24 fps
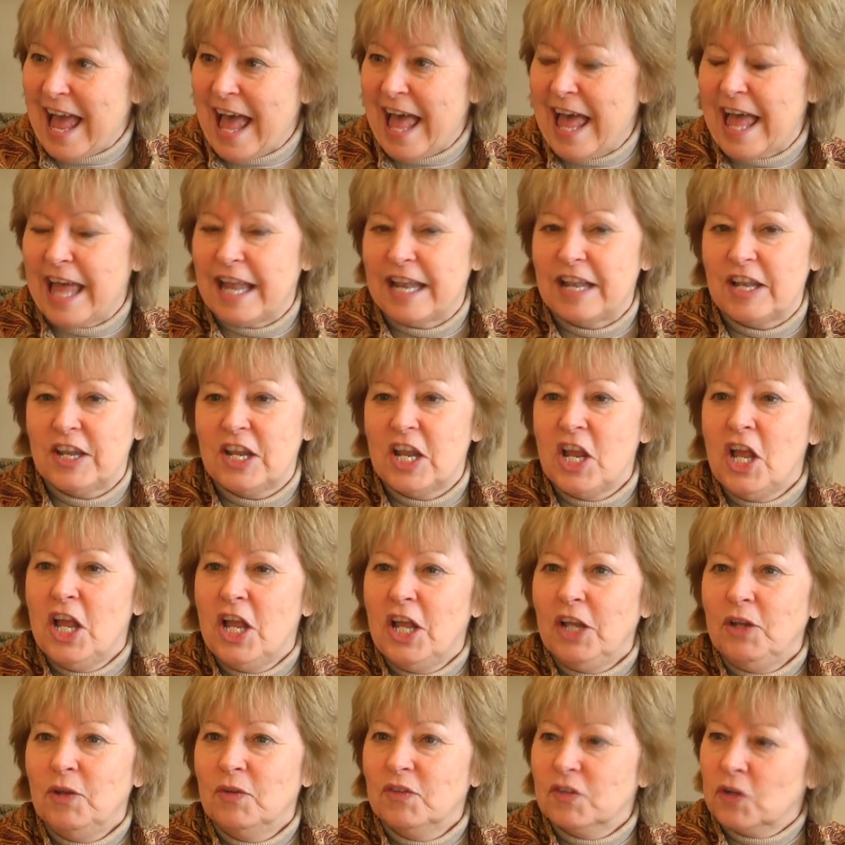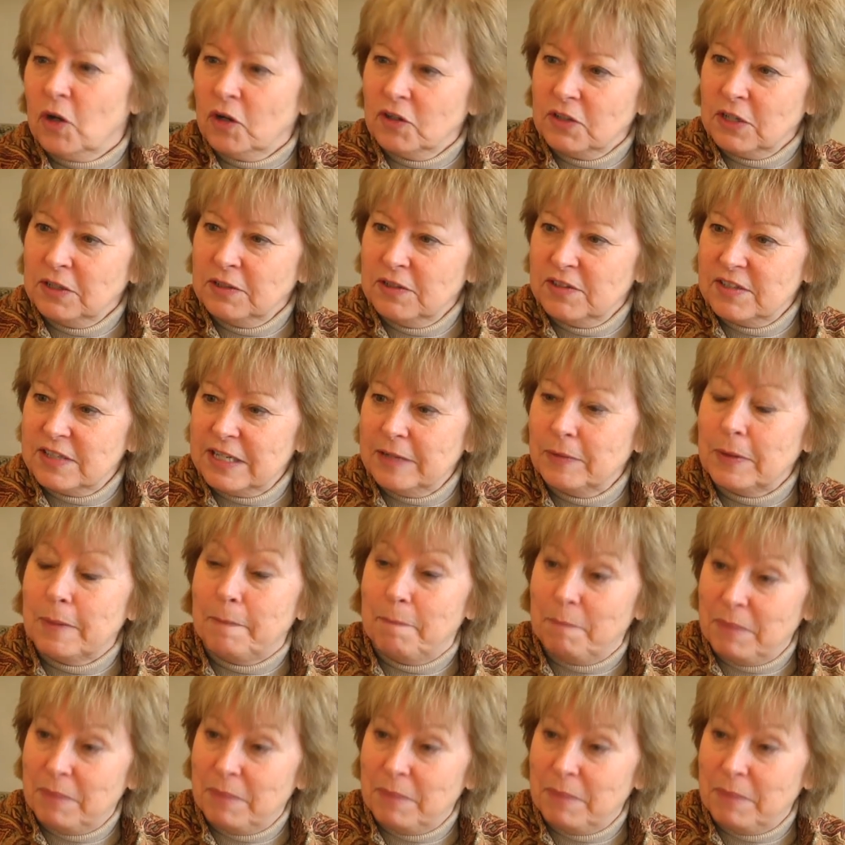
and you start to understand the